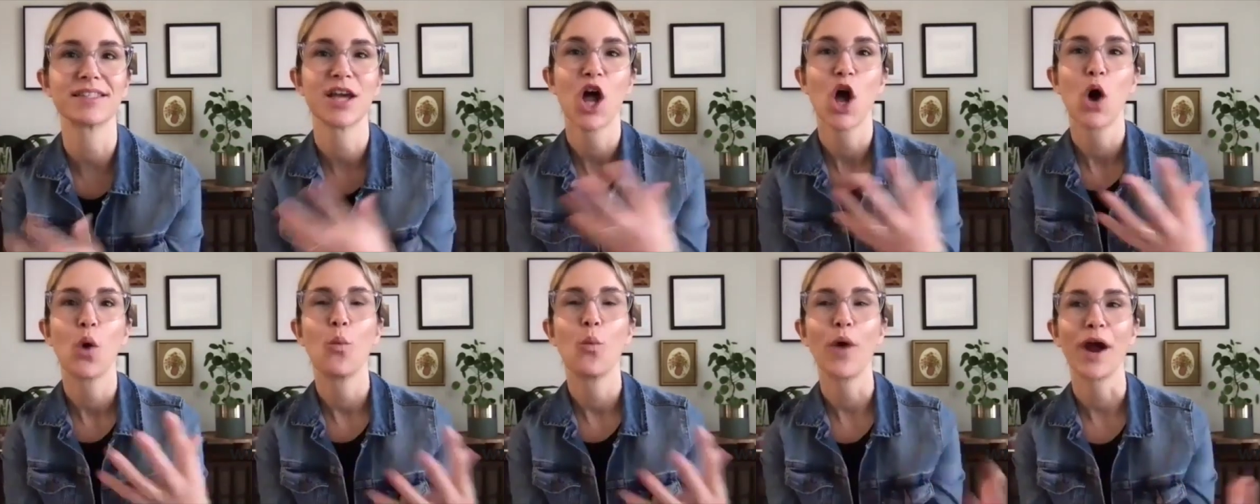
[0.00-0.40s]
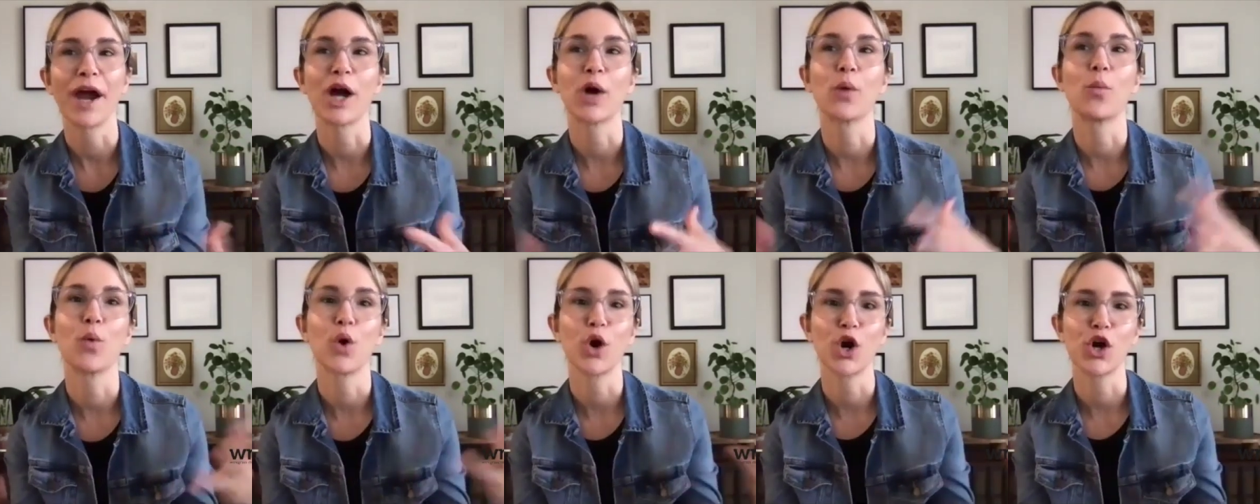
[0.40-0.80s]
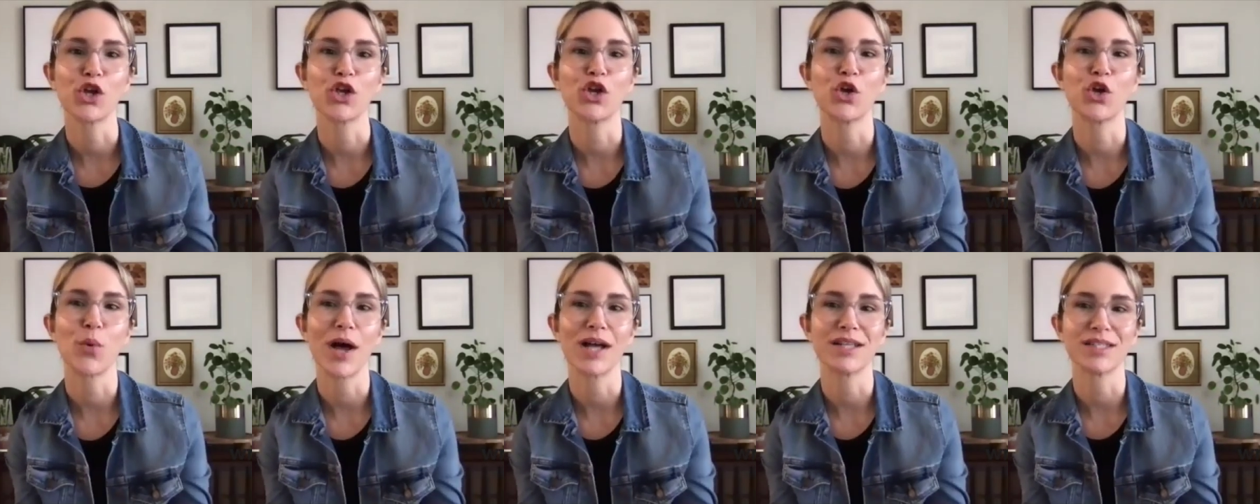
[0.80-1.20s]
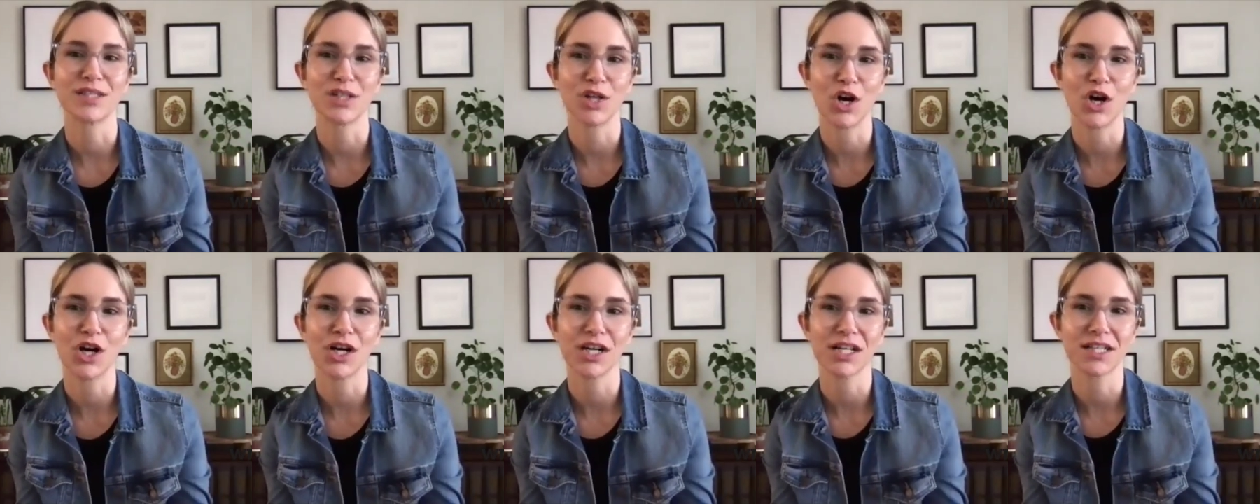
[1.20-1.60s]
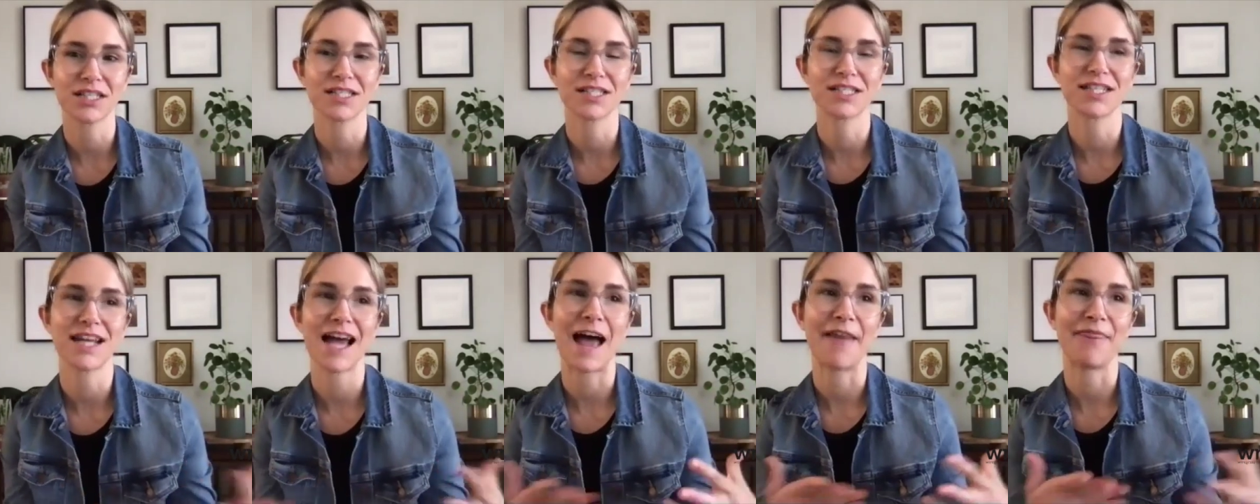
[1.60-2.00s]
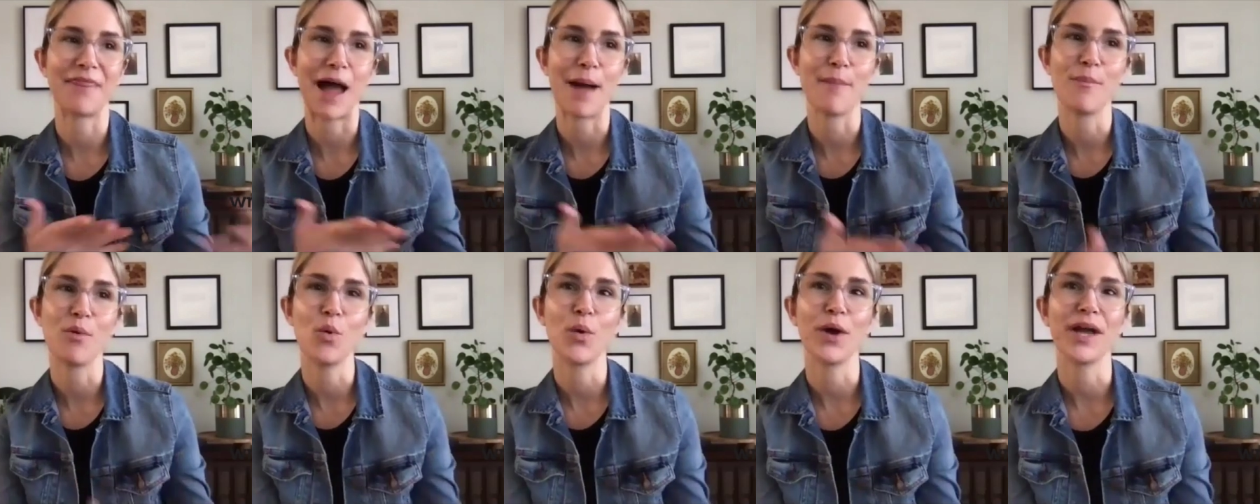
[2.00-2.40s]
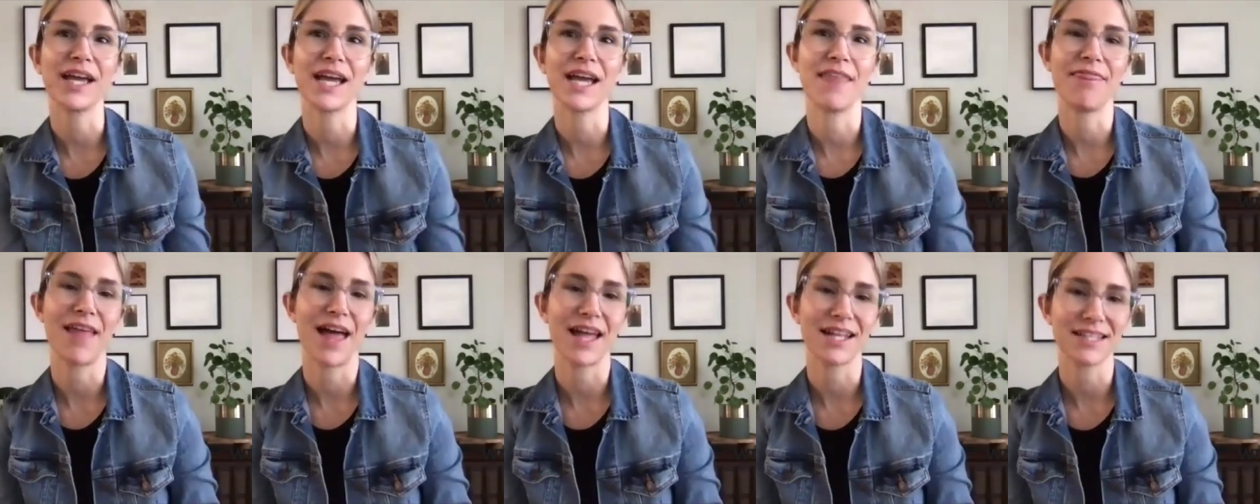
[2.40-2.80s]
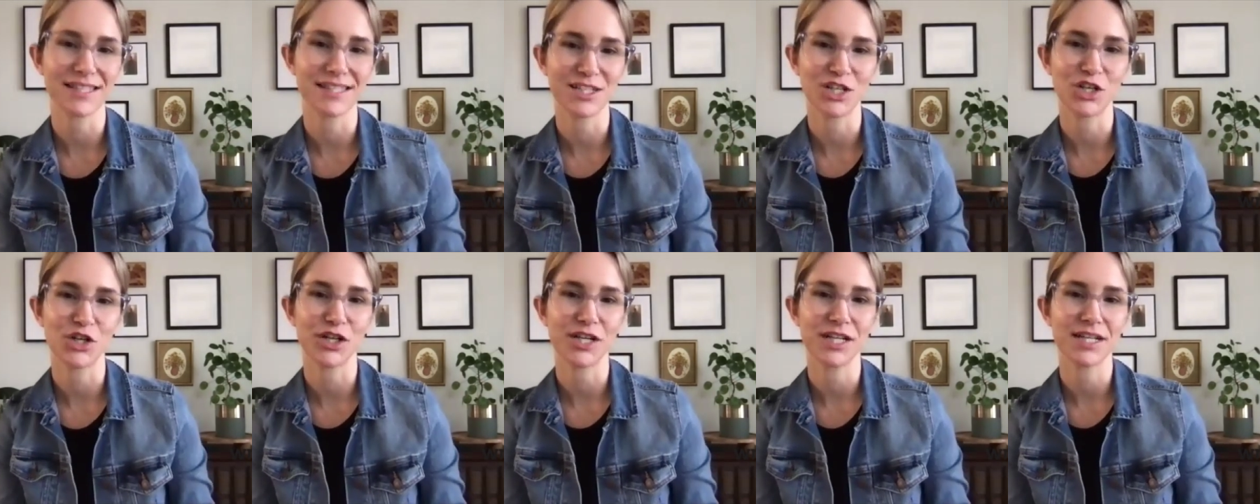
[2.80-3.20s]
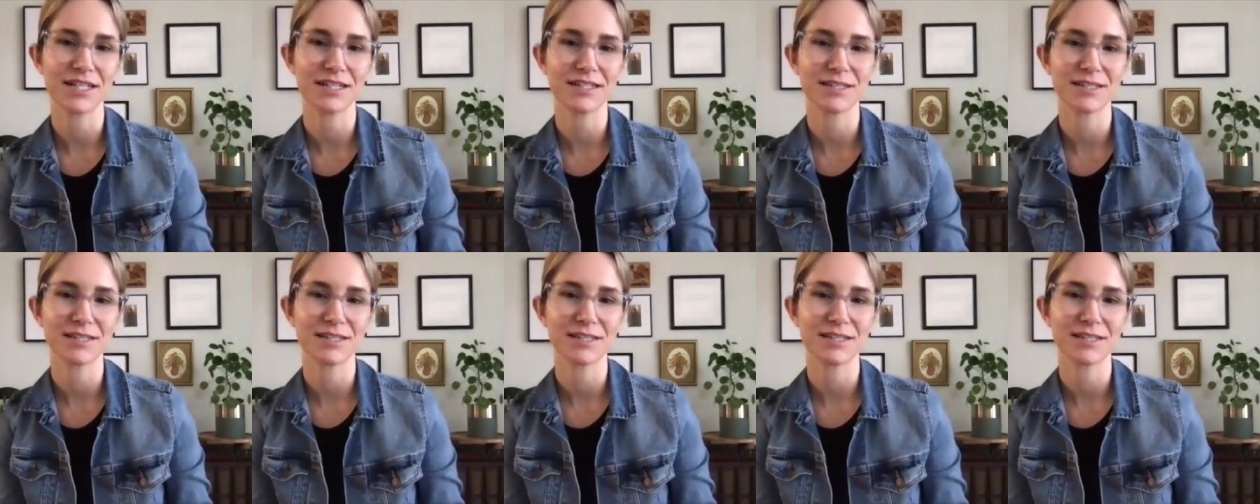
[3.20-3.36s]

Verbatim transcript: where were you as an artist at that point in that series?